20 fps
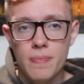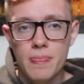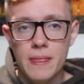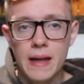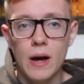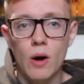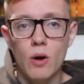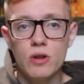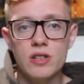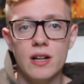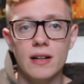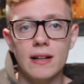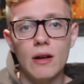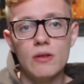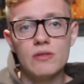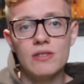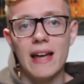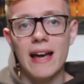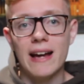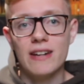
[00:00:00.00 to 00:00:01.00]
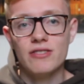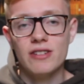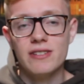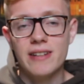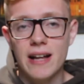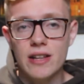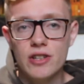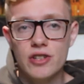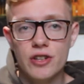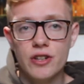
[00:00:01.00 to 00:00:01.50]
It also allows that extra
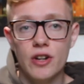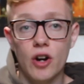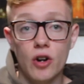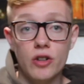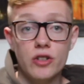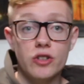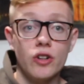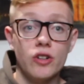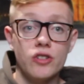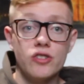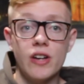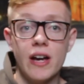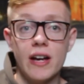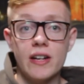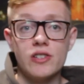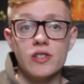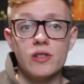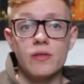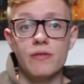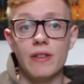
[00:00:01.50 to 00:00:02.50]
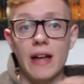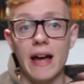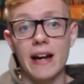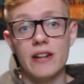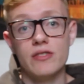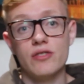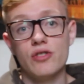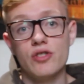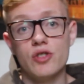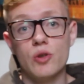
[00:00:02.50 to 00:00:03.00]
tension on your chest, that
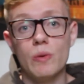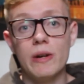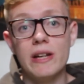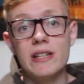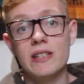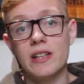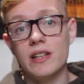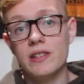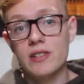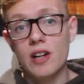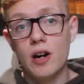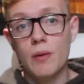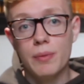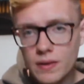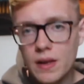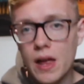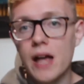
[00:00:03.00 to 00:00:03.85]
extra squeeze at the top.